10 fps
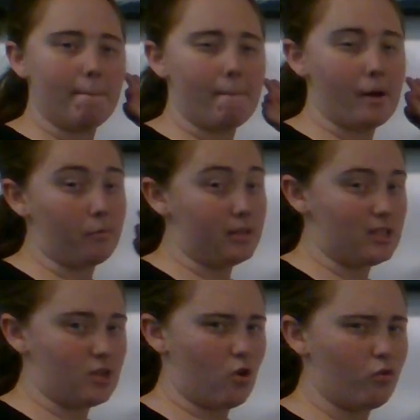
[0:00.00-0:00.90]
but we
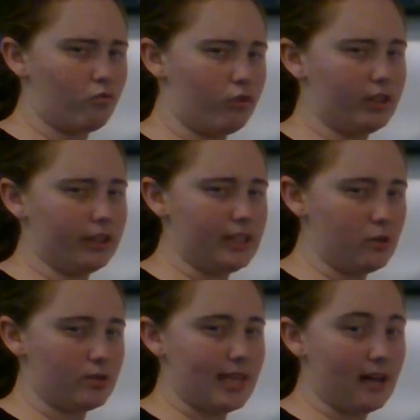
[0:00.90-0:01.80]
don't really
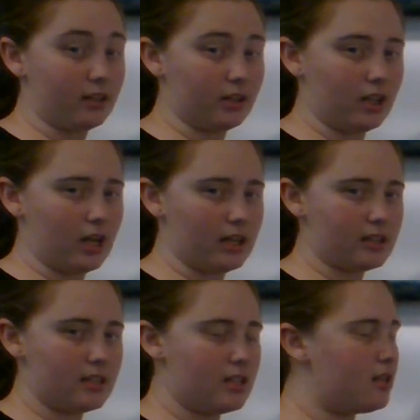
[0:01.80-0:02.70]
use that a
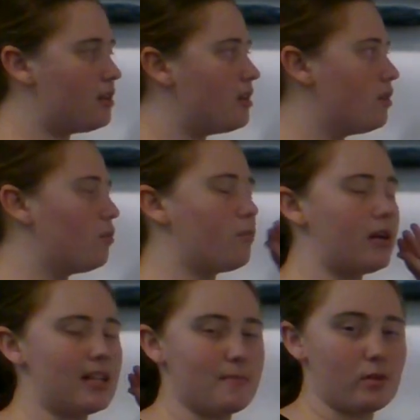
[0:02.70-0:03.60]
lot. When,
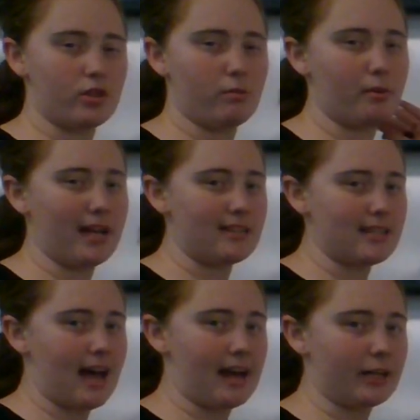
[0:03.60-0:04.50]
especially when we get into
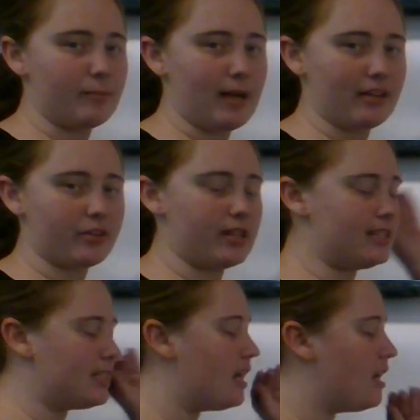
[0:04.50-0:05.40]
higher math grades,
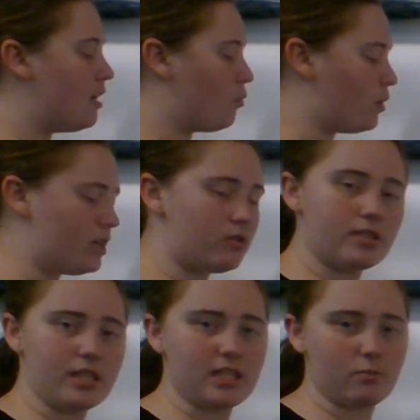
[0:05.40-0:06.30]
we use
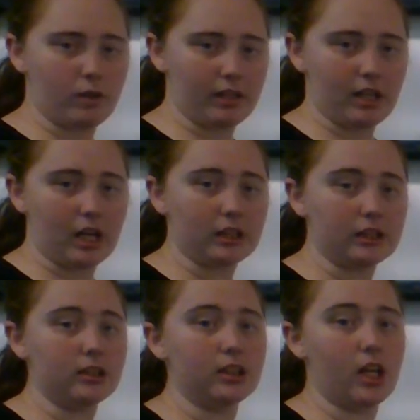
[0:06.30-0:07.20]
this one a
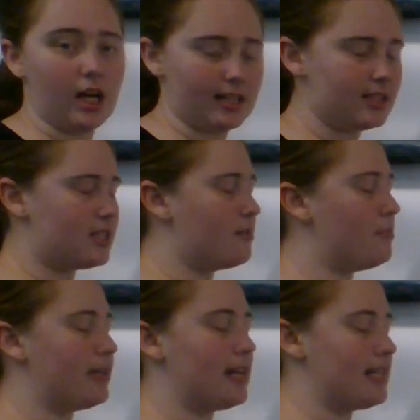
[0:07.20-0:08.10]
lot
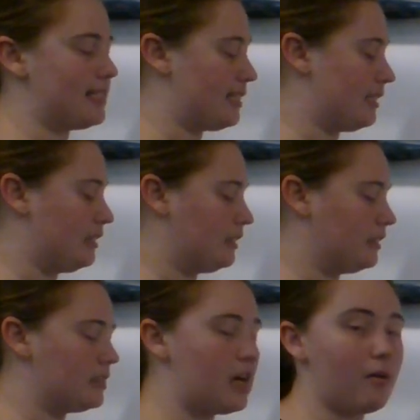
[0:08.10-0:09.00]
because it's
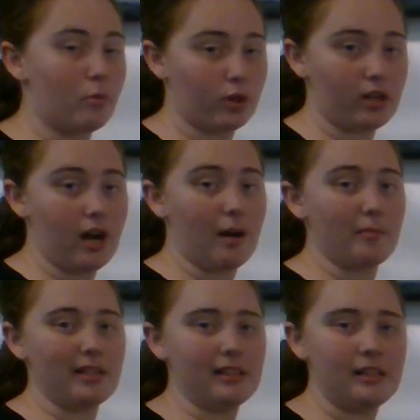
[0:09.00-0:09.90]
a lot more
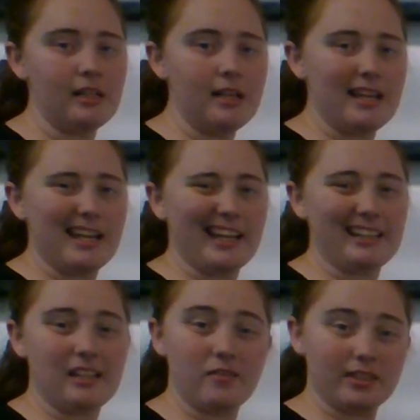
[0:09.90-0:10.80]
common.
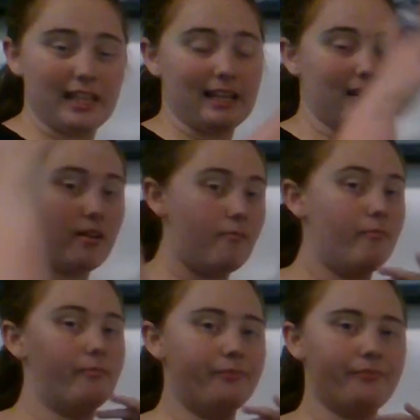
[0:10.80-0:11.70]
And even like,
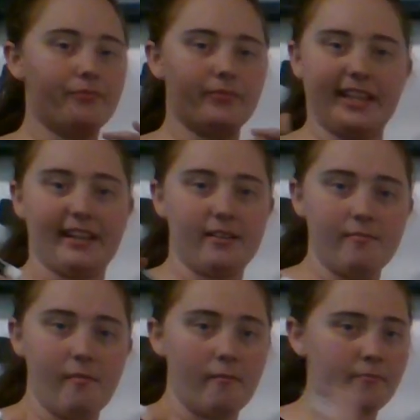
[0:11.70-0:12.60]
like
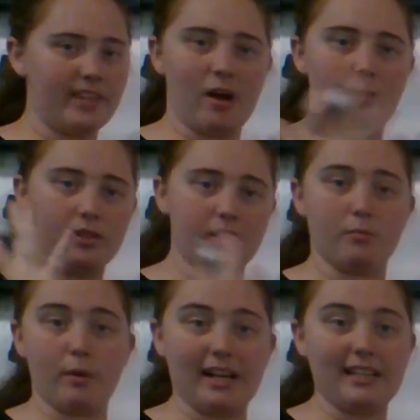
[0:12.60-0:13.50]
out when you're
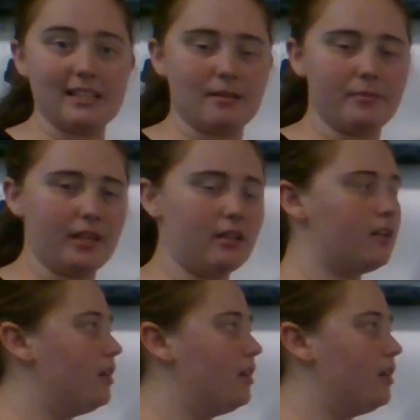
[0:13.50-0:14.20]
buying something,